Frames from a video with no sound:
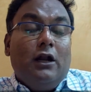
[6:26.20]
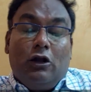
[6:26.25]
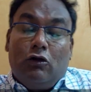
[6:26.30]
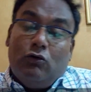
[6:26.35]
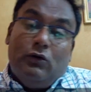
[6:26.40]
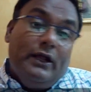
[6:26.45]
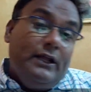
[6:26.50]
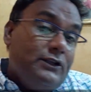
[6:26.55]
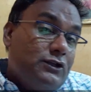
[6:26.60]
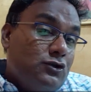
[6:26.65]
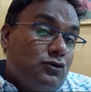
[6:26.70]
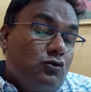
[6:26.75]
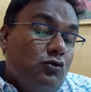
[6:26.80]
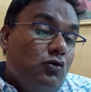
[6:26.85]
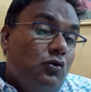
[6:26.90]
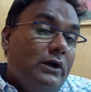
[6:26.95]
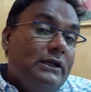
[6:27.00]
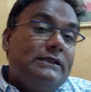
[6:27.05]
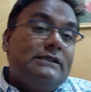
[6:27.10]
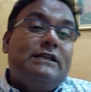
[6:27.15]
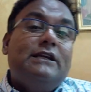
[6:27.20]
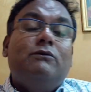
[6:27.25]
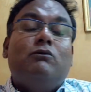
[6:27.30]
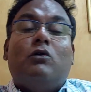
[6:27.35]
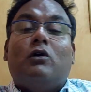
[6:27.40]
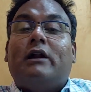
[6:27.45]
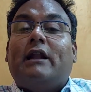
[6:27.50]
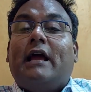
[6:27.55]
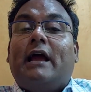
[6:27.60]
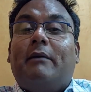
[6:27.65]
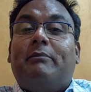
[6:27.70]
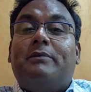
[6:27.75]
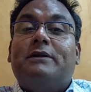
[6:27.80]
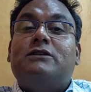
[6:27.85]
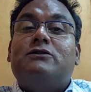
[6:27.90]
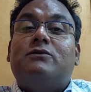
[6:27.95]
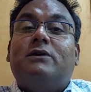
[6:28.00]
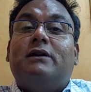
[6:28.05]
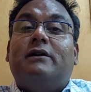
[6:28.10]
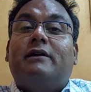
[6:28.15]
now let's go and see what
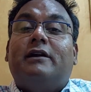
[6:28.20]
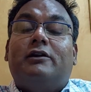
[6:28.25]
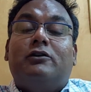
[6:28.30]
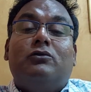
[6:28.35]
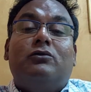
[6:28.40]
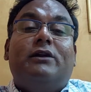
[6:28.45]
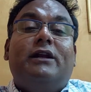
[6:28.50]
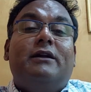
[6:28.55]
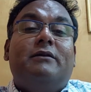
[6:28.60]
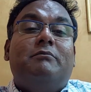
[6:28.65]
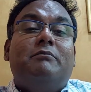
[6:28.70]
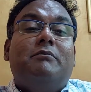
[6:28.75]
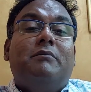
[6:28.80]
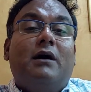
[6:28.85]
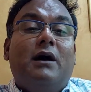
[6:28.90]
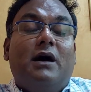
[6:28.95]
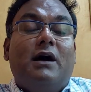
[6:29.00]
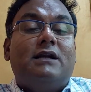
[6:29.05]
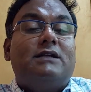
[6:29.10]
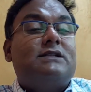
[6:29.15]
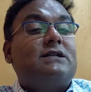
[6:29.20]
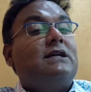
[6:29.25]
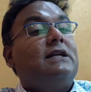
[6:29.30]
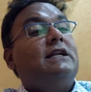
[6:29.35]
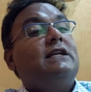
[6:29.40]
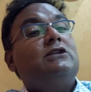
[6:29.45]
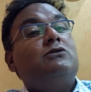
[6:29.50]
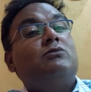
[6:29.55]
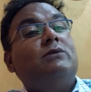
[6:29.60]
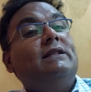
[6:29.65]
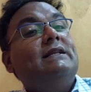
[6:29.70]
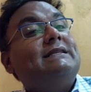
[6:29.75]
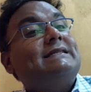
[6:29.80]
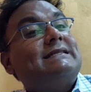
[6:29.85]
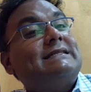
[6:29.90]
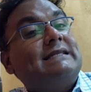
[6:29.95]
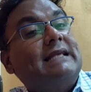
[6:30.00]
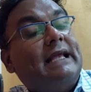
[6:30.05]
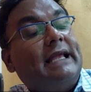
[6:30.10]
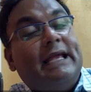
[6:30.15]
happens when retrograde Mars connects with the
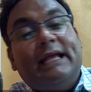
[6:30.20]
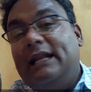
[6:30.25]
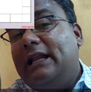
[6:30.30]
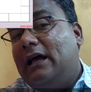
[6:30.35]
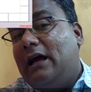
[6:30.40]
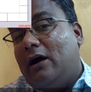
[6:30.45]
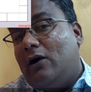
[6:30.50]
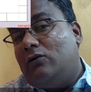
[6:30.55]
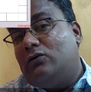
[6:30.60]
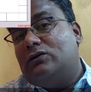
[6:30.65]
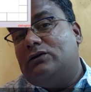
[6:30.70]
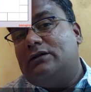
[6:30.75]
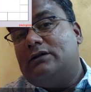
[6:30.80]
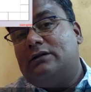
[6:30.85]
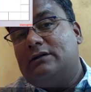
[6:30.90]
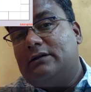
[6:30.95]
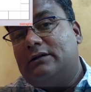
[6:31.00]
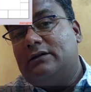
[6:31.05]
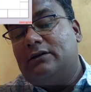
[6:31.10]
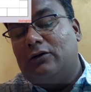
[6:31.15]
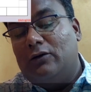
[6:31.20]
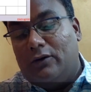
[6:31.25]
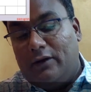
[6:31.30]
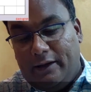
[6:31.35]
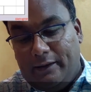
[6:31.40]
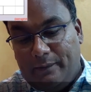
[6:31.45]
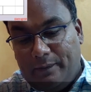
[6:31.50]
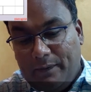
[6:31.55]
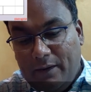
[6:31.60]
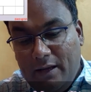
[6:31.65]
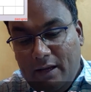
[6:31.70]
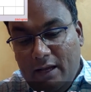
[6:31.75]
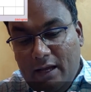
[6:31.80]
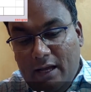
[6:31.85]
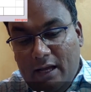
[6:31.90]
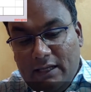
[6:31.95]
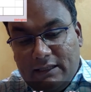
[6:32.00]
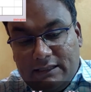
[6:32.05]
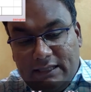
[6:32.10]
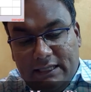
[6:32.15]
second house. Okay,
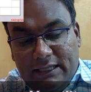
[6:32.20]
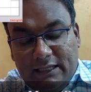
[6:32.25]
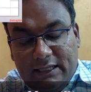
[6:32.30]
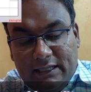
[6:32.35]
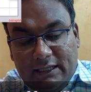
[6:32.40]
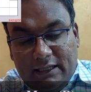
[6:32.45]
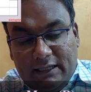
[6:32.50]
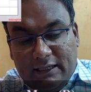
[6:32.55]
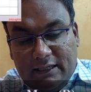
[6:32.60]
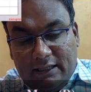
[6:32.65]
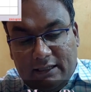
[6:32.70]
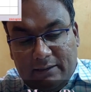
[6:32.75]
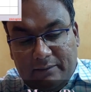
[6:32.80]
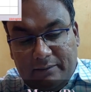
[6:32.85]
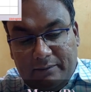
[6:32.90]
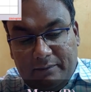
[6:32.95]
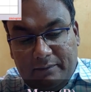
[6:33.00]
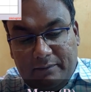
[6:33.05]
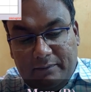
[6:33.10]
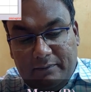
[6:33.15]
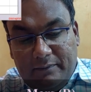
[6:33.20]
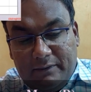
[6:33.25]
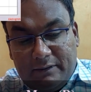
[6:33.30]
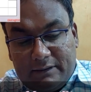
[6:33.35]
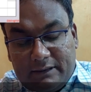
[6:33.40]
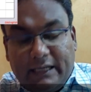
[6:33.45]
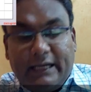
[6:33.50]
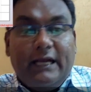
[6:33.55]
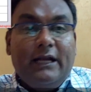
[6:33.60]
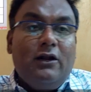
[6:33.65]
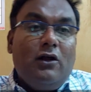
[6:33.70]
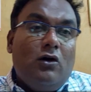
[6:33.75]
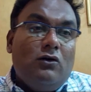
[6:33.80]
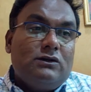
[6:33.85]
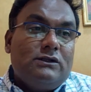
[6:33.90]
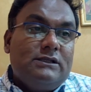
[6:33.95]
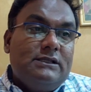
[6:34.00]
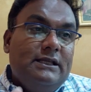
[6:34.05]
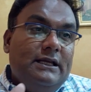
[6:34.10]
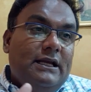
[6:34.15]
see, second
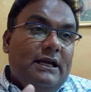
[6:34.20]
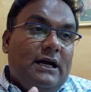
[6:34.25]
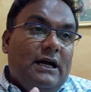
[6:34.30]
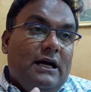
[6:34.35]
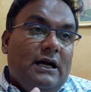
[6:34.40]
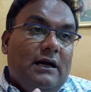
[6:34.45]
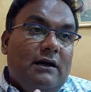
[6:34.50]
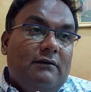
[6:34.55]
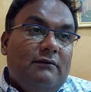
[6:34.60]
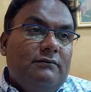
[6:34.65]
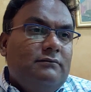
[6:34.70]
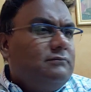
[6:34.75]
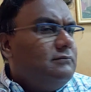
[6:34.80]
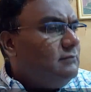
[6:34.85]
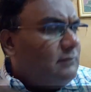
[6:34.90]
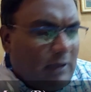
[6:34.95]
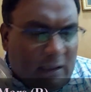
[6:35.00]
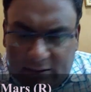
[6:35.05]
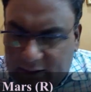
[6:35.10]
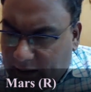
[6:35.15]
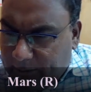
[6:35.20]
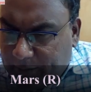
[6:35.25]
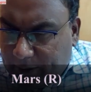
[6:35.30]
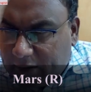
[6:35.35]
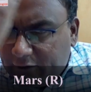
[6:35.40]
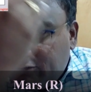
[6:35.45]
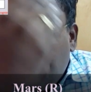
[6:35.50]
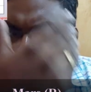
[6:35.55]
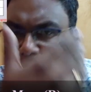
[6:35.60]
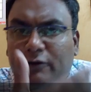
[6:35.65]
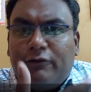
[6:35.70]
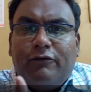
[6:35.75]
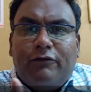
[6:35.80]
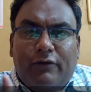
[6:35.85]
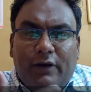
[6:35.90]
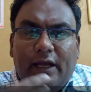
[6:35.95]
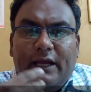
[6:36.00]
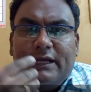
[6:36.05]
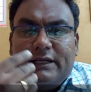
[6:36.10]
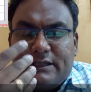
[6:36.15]
house is the apart from your
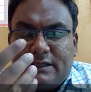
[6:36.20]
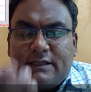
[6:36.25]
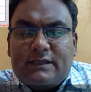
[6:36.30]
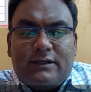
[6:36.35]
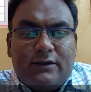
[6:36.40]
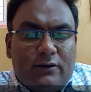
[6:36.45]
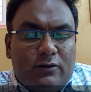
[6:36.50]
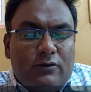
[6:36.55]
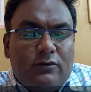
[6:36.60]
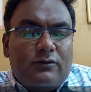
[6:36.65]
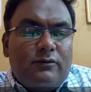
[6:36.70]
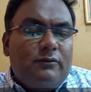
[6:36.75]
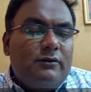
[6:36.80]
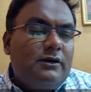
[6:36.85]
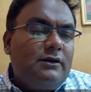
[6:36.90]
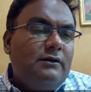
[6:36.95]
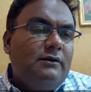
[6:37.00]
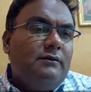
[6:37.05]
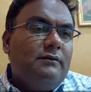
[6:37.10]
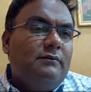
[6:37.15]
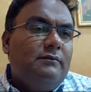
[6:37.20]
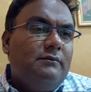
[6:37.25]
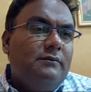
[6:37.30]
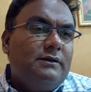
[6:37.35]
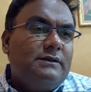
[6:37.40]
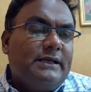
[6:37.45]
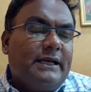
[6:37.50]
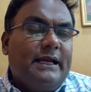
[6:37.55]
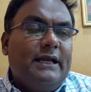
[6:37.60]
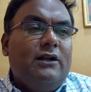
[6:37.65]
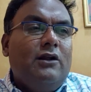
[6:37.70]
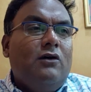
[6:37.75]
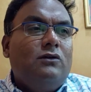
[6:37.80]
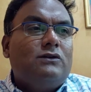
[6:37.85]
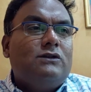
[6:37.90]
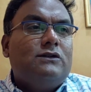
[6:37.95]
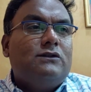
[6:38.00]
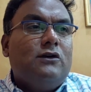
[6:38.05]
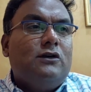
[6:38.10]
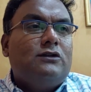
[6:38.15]
face, second house
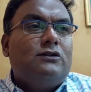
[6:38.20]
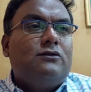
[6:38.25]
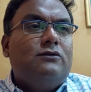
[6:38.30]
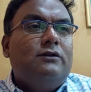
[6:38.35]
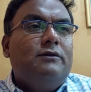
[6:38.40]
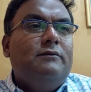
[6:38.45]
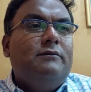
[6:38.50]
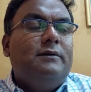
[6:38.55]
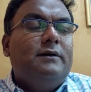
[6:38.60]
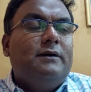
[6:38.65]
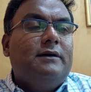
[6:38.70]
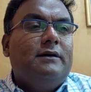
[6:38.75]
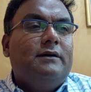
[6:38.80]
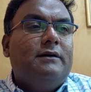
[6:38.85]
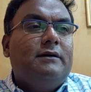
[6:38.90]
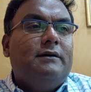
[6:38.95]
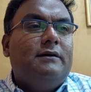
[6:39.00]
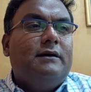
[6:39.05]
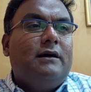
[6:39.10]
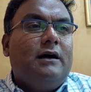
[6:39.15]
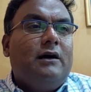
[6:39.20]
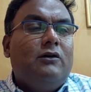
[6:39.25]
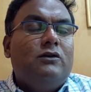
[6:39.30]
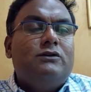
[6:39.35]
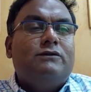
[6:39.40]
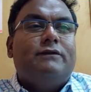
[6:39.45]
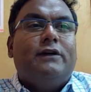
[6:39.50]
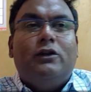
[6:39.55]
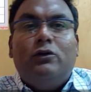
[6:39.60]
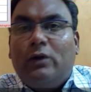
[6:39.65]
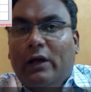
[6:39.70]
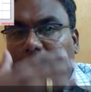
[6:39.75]
is also the house where you